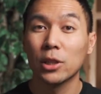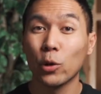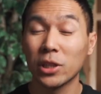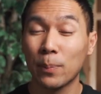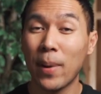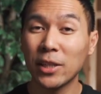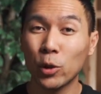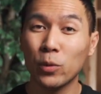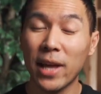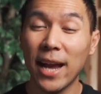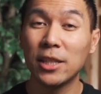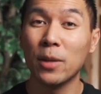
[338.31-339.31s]
So a special
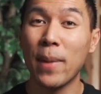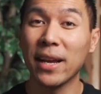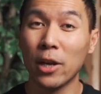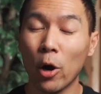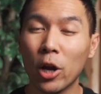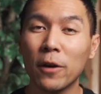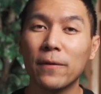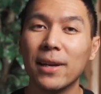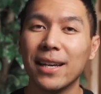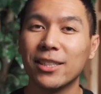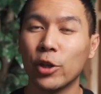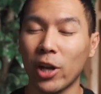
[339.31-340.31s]
day to make note of
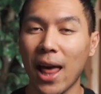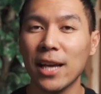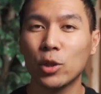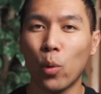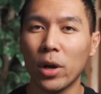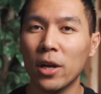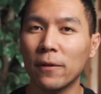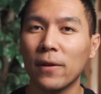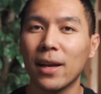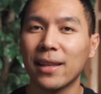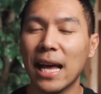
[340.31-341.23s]
is July 20th.